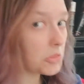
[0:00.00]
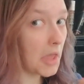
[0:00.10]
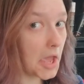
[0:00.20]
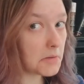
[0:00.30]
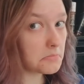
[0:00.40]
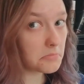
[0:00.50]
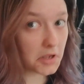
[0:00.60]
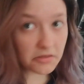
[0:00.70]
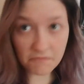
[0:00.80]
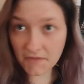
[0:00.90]
that,
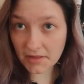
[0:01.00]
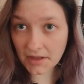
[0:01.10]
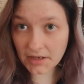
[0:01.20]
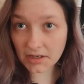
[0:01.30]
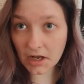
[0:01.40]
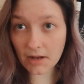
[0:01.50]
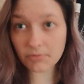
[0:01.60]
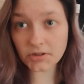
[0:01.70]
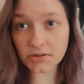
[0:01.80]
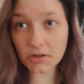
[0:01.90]
I feel like it
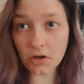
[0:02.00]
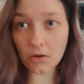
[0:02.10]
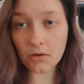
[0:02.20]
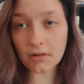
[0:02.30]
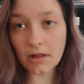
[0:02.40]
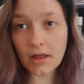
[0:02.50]
accomplished the goal.